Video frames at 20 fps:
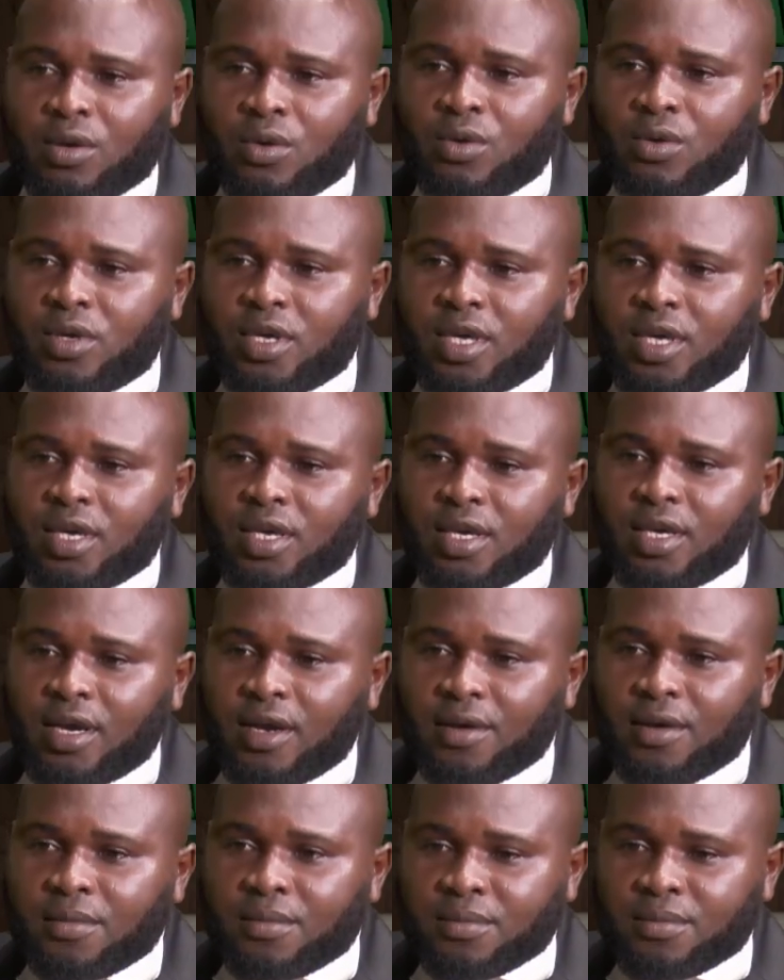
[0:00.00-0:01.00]
Okay.
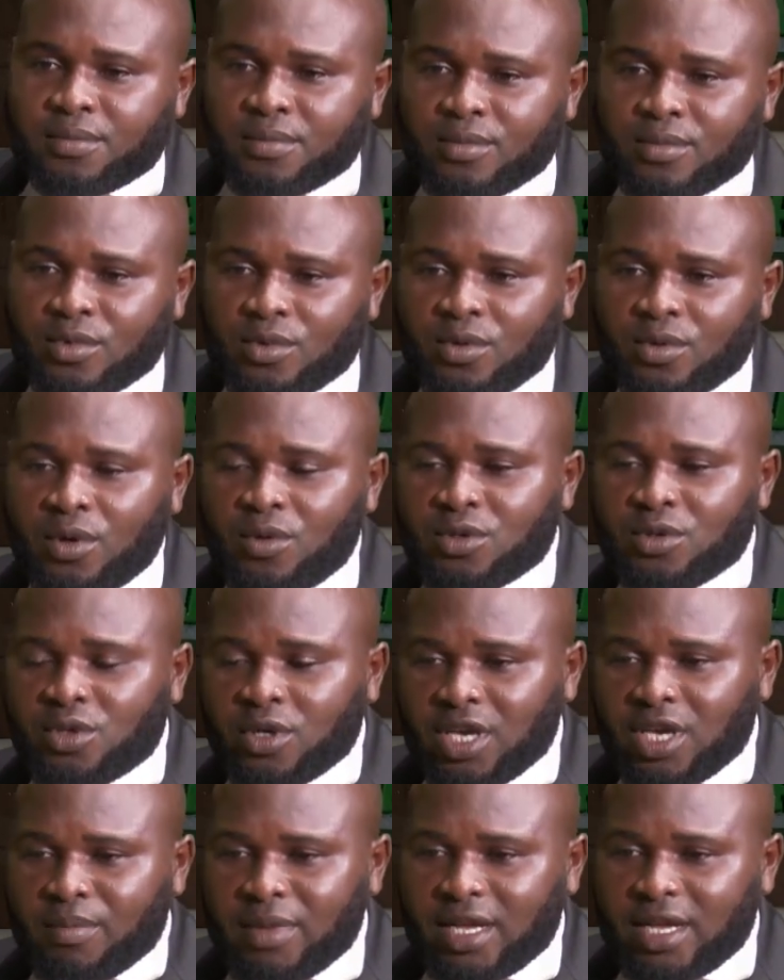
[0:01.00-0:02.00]
When we
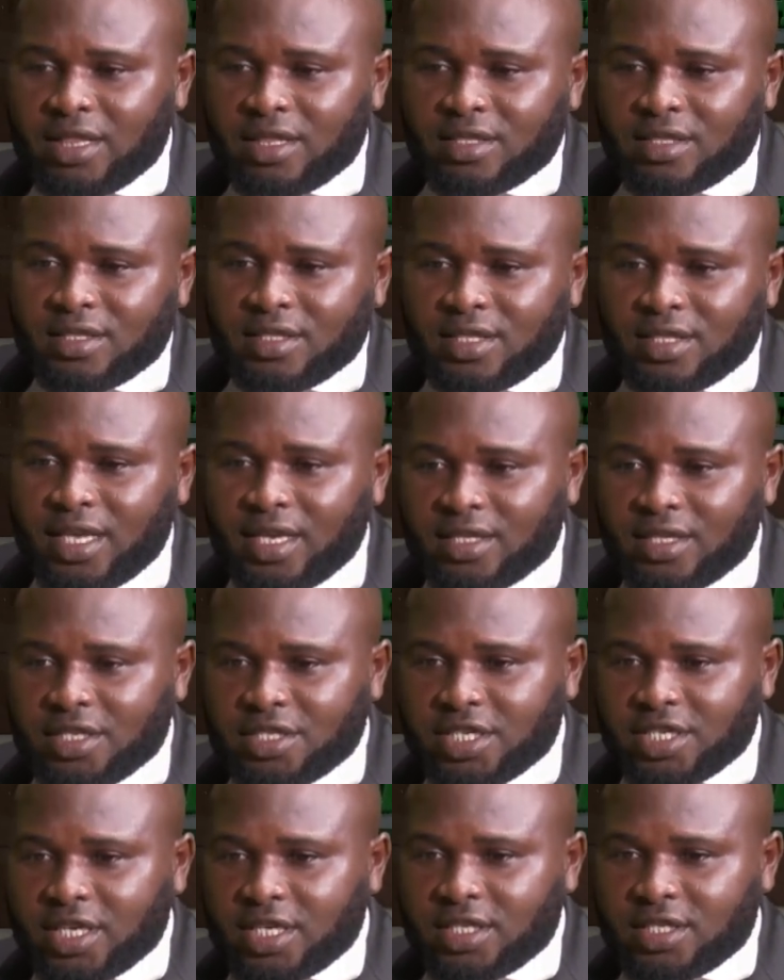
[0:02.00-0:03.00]
talk about
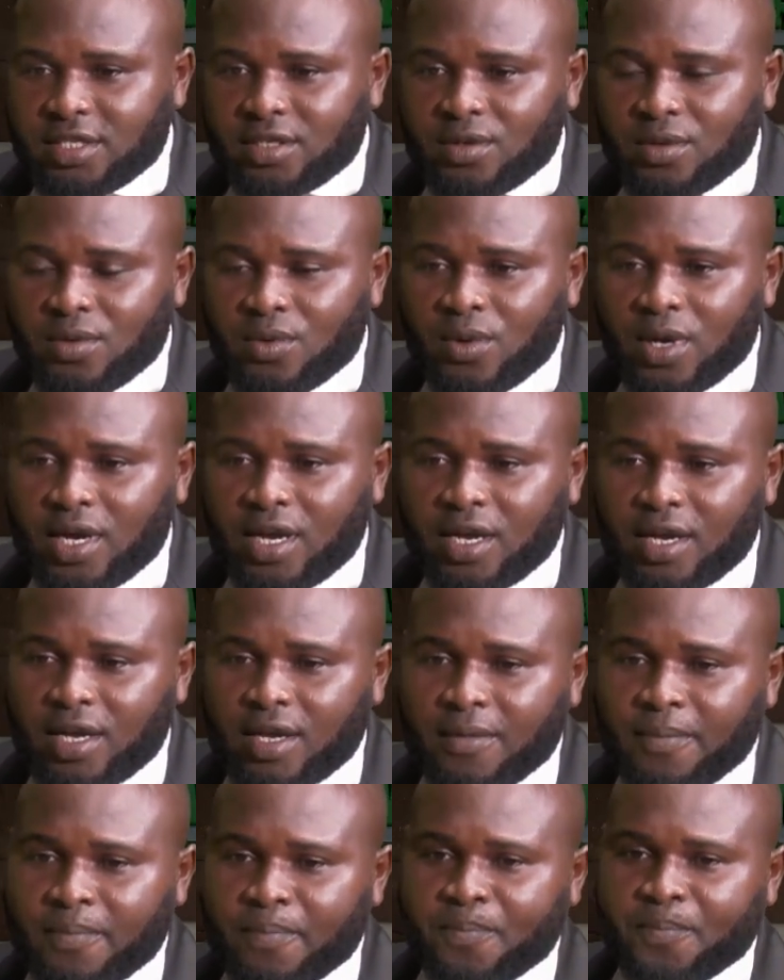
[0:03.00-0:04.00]
negligence,
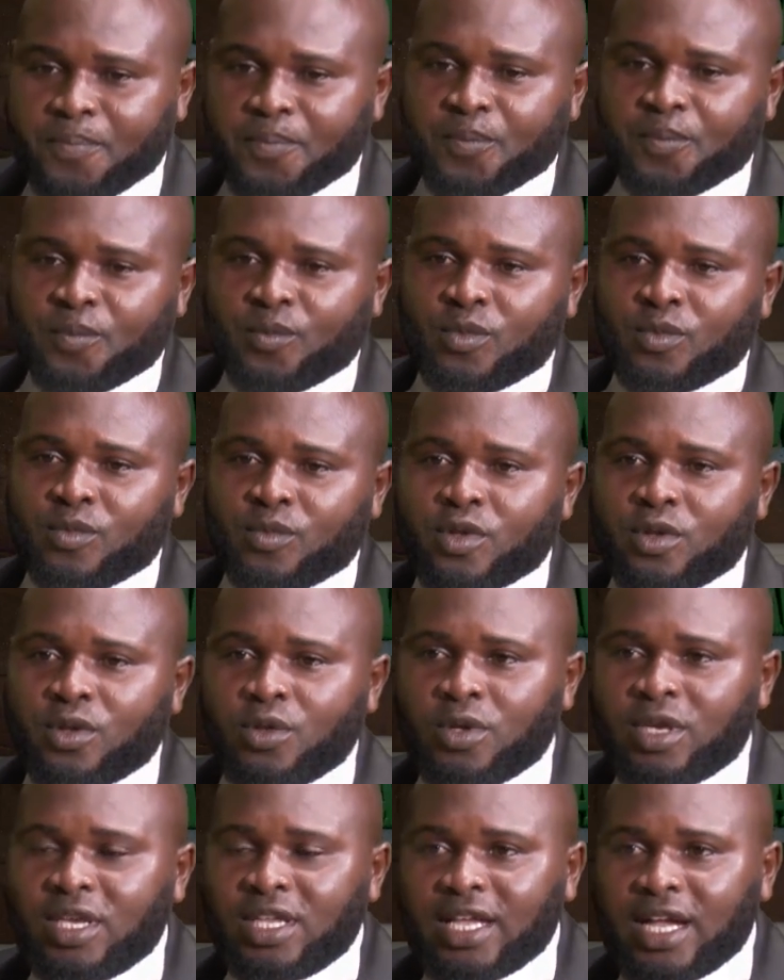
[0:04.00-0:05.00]
we're
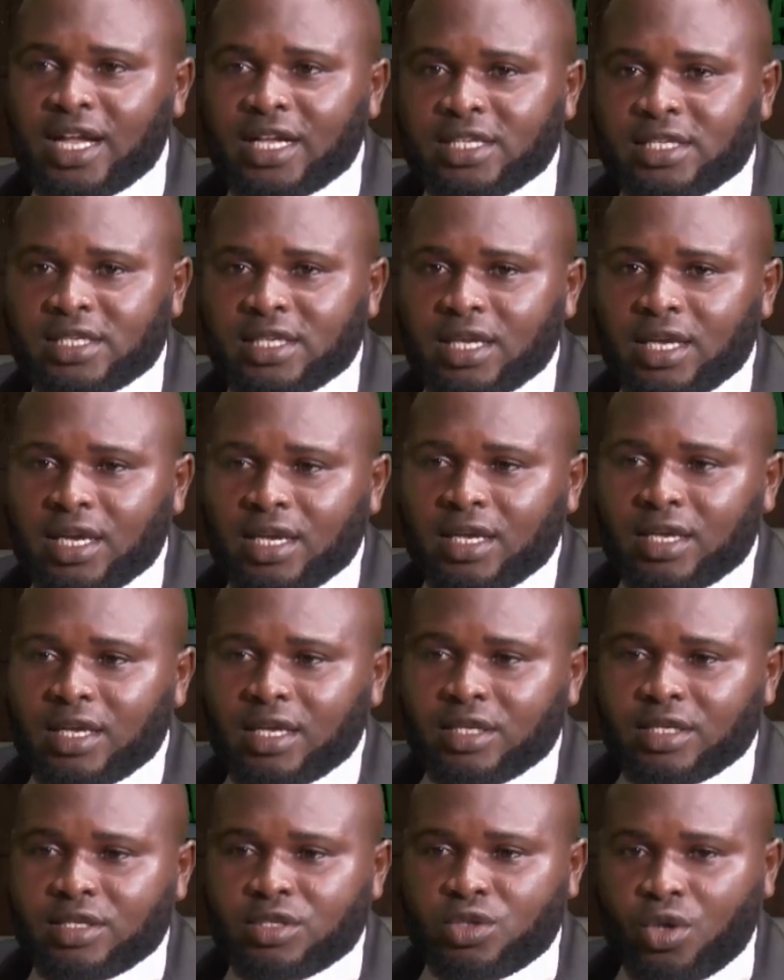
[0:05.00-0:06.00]
looking at
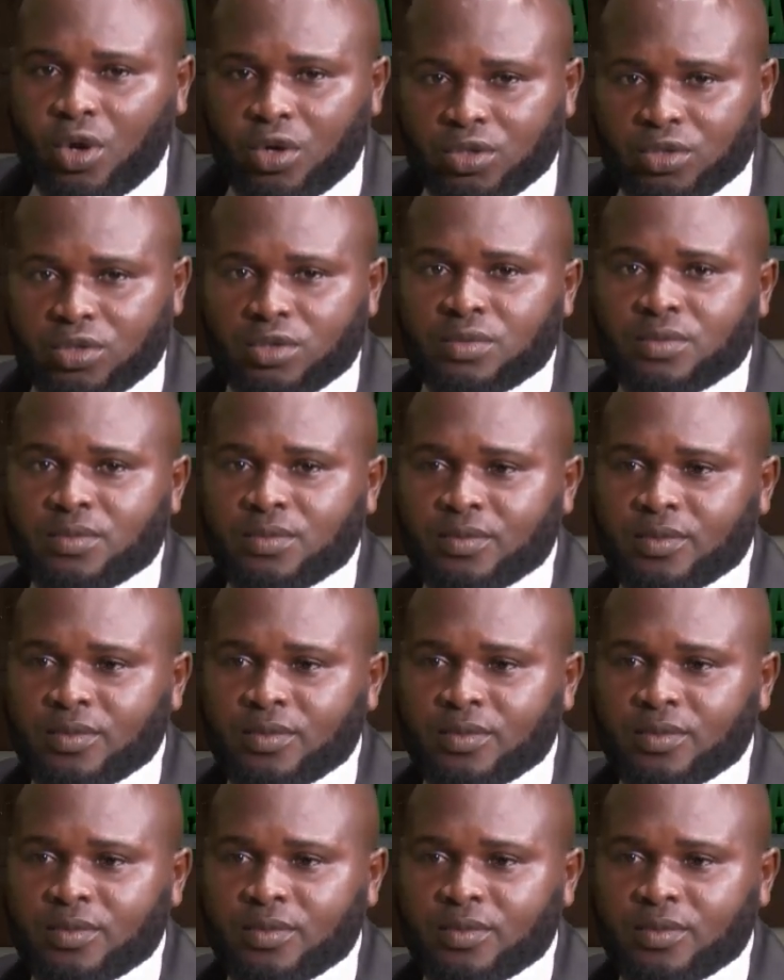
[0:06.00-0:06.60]
tort.